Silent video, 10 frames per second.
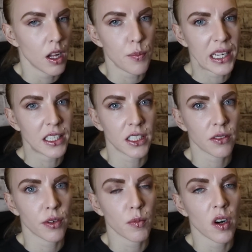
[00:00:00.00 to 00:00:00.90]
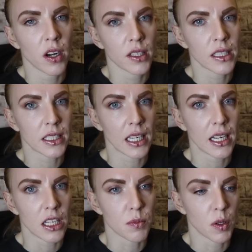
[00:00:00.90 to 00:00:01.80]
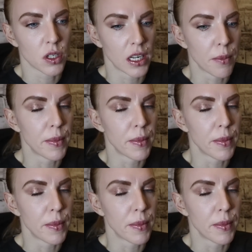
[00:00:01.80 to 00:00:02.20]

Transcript: A binge, from what I understand, is mostly a